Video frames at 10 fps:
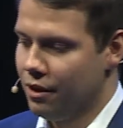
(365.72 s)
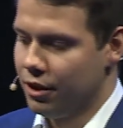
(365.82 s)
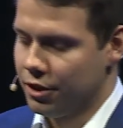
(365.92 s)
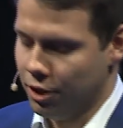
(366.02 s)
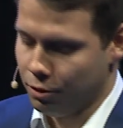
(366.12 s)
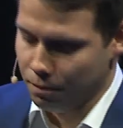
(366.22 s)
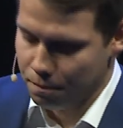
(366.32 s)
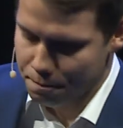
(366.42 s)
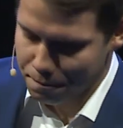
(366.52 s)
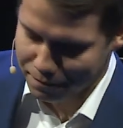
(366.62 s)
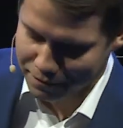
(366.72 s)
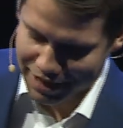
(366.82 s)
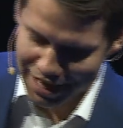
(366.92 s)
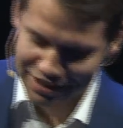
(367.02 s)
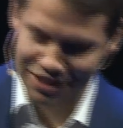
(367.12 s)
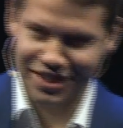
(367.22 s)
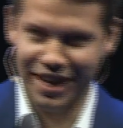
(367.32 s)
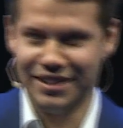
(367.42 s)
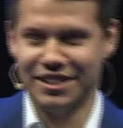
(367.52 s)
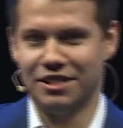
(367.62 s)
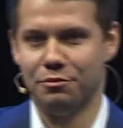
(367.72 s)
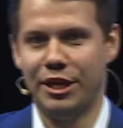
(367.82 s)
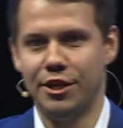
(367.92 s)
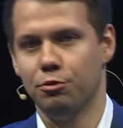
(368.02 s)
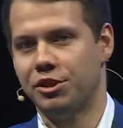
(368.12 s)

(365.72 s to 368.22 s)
So, as I stated, we use